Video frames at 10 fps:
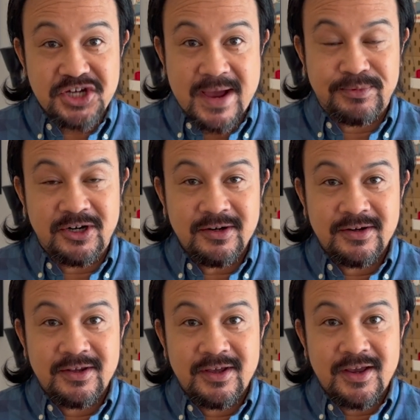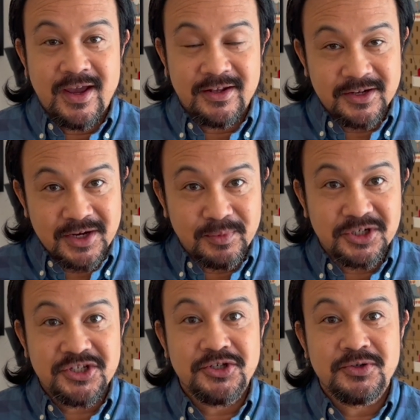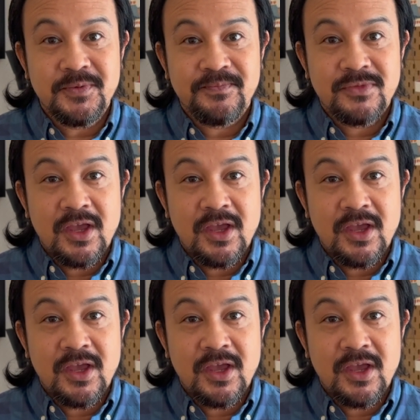a chapter, and then number two,